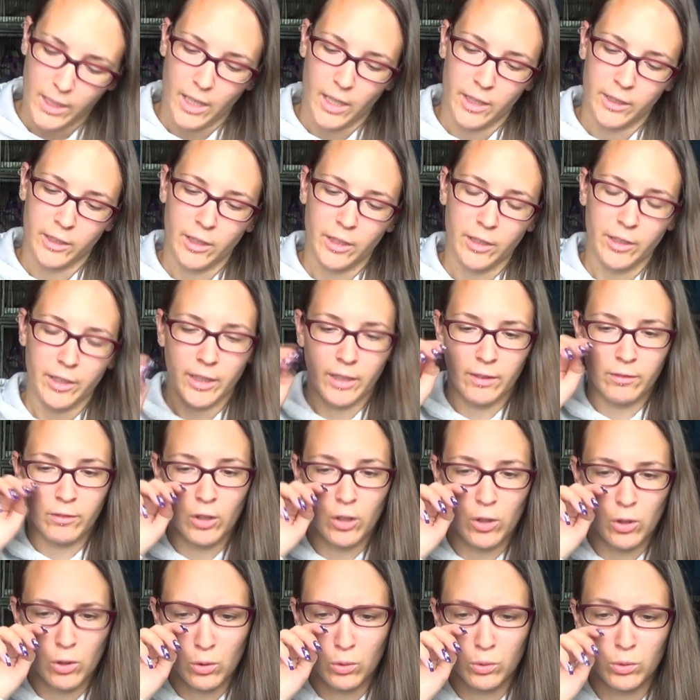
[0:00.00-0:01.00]
Another thing I've
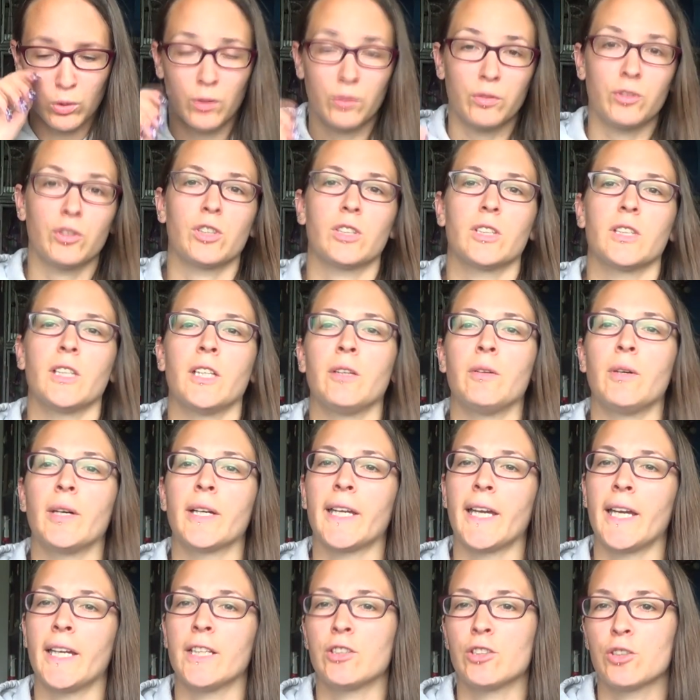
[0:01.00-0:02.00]
got hold of just now,
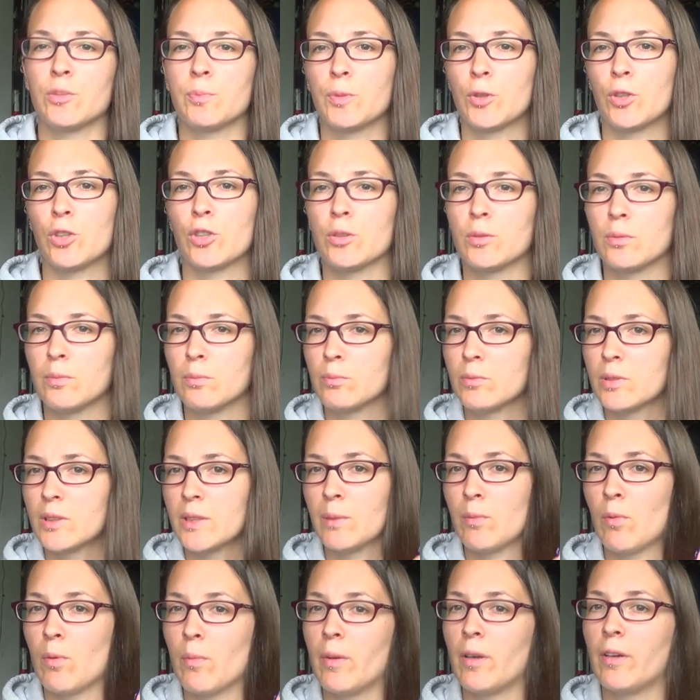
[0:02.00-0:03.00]
again just because
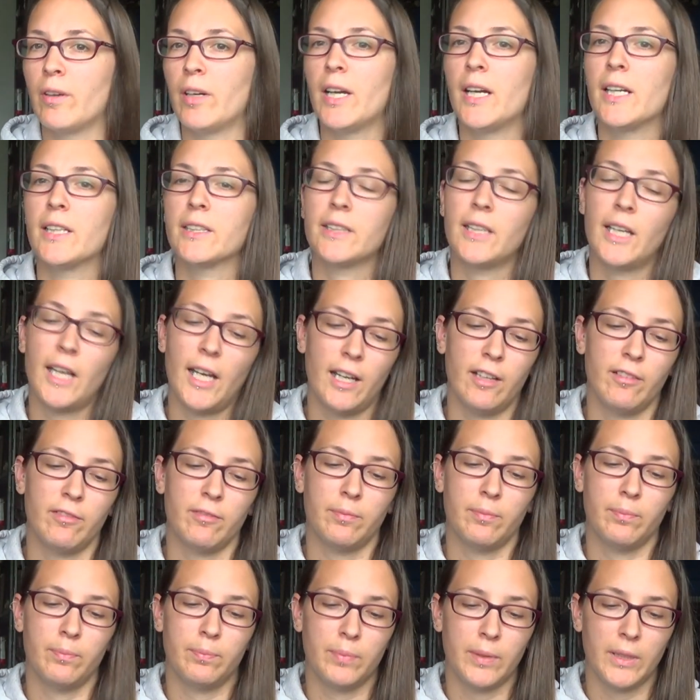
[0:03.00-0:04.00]
some of my rats have
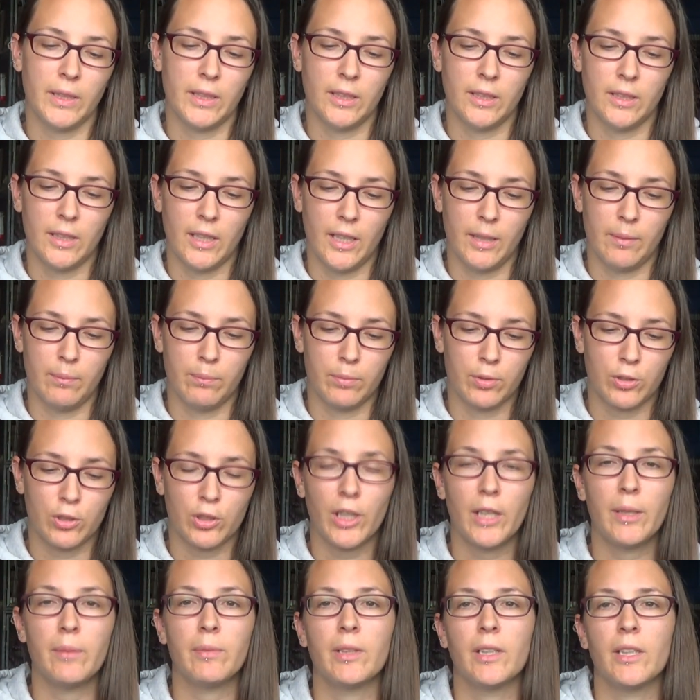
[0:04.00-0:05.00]
been
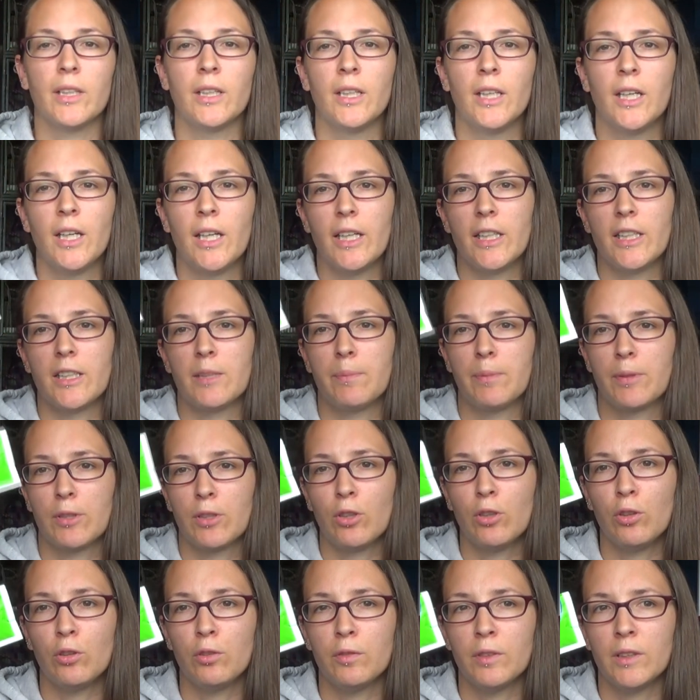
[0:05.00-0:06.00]
prescribed it, is
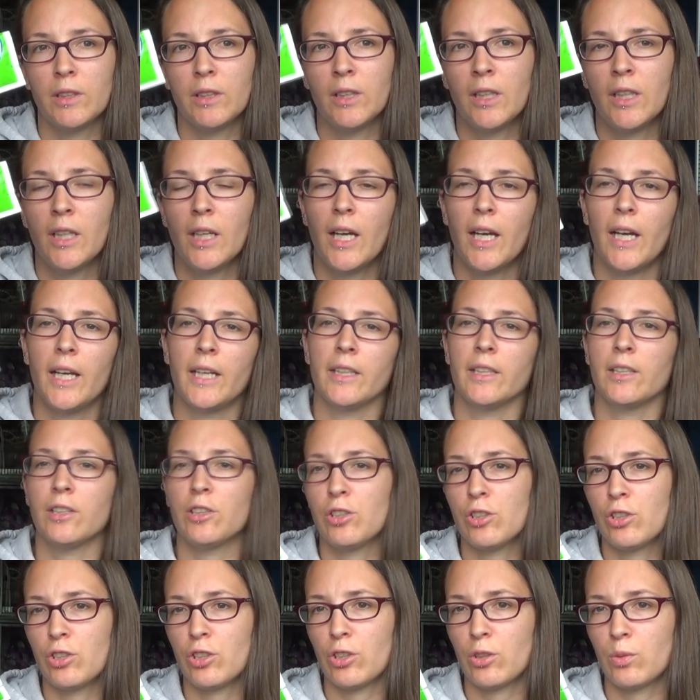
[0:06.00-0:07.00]
solvent, and this
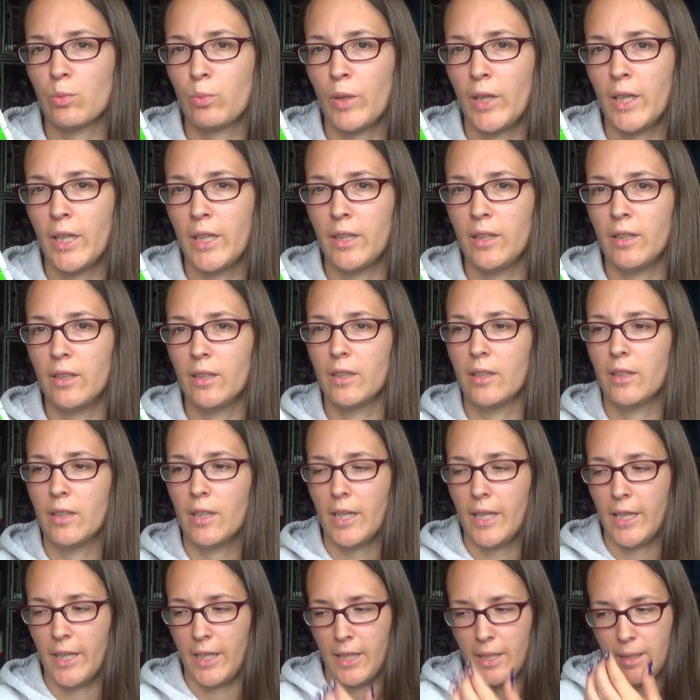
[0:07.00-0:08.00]
is just when
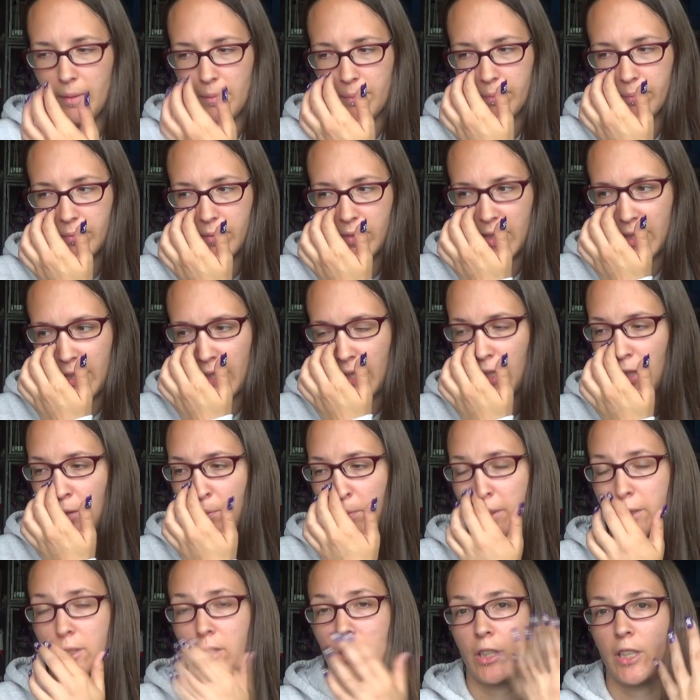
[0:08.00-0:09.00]
they get a little
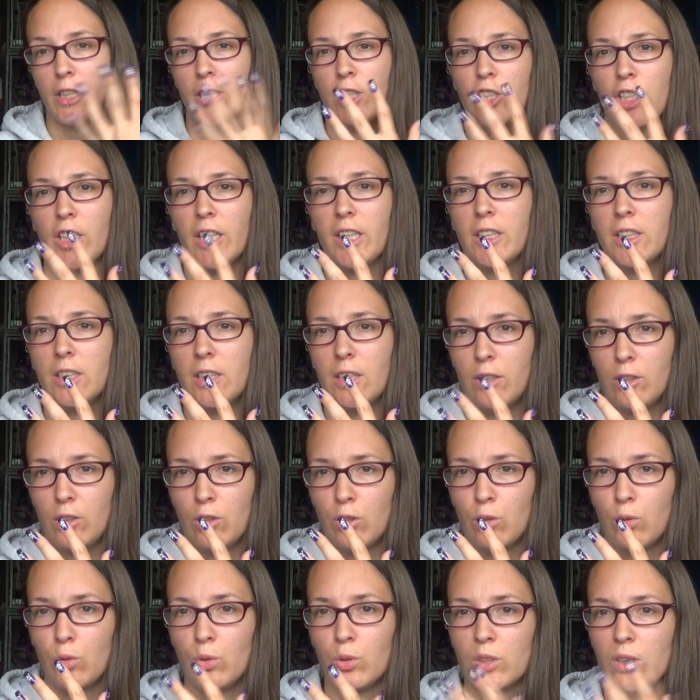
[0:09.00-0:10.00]
bit sort of congested in the
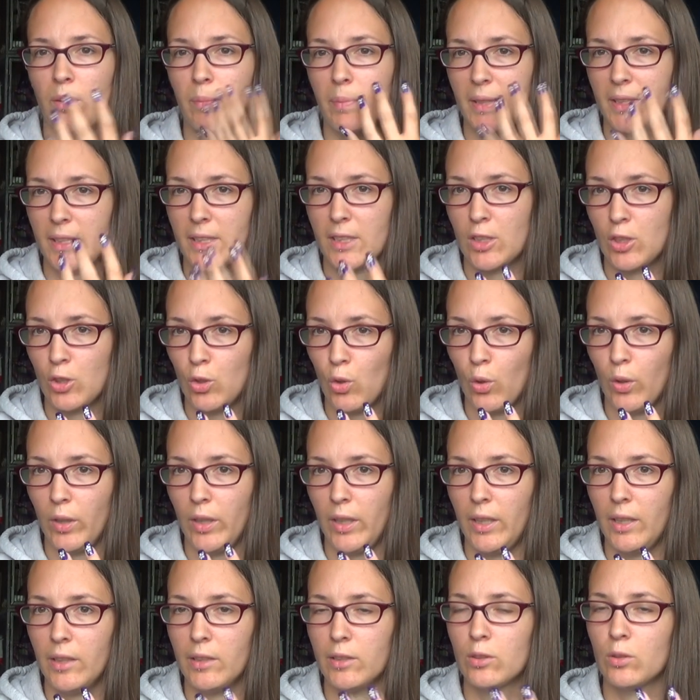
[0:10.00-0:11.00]
nose, a bit
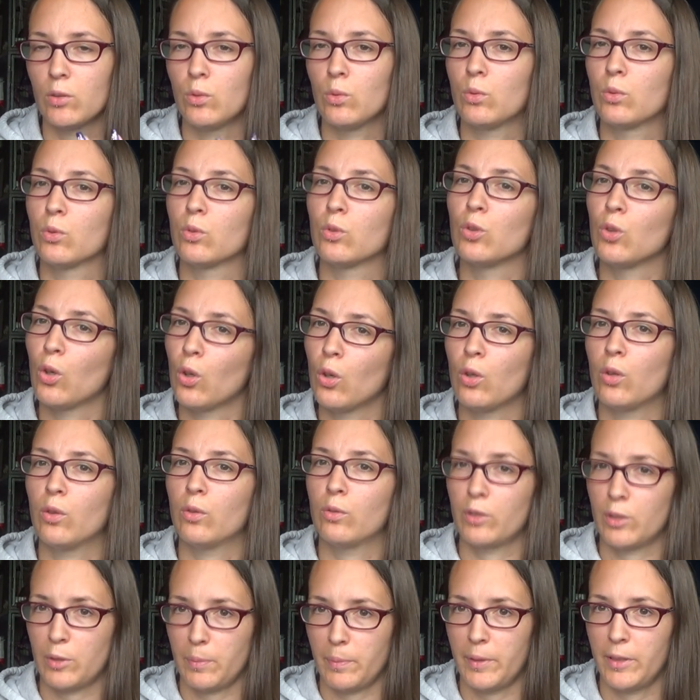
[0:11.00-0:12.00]
snotty, so not
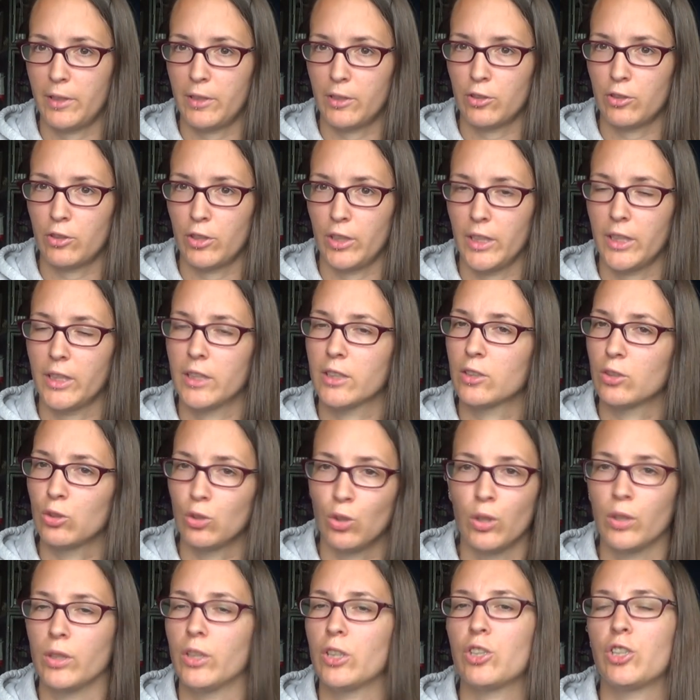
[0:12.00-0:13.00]
respiratory, it's
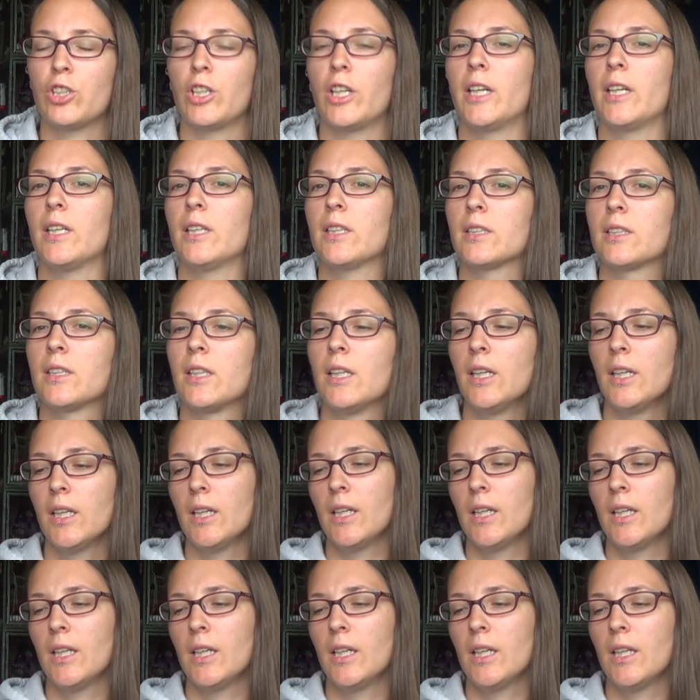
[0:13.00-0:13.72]
not in the chest.